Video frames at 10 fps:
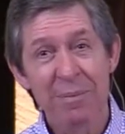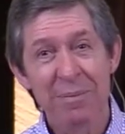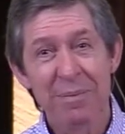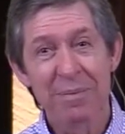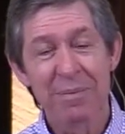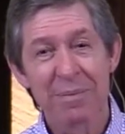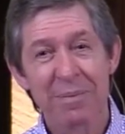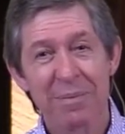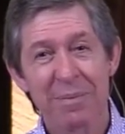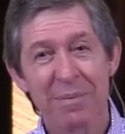
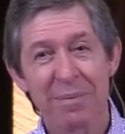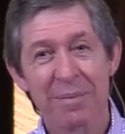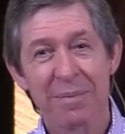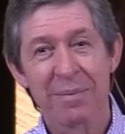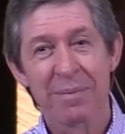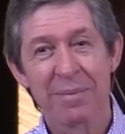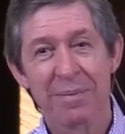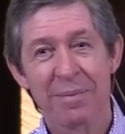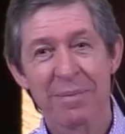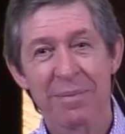
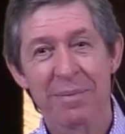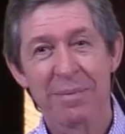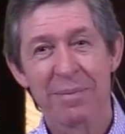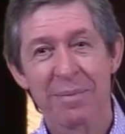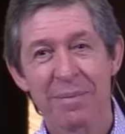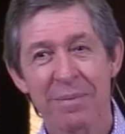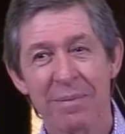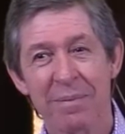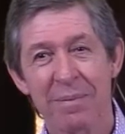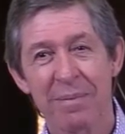
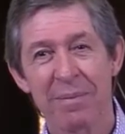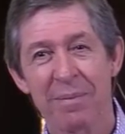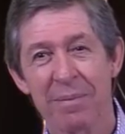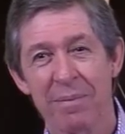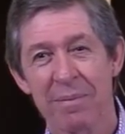No one is speaking in this clip.